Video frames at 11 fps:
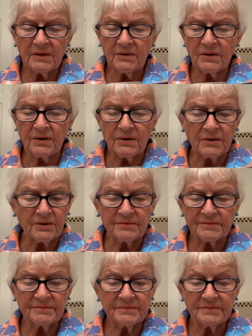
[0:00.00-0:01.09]
Nor
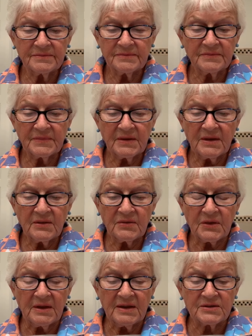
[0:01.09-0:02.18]

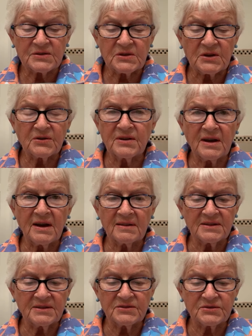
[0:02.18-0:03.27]
is there
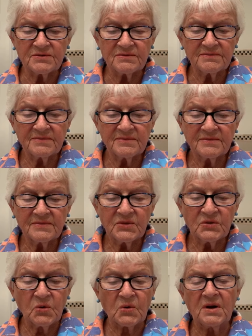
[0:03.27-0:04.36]
knowledge
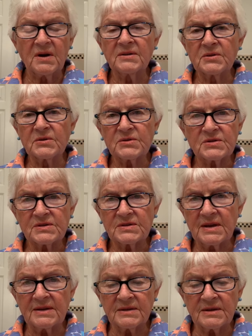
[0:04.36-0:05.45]
nor
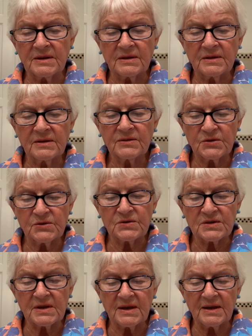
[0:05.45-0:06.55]
understanding to
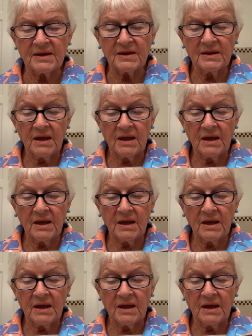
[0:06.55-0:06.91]
say,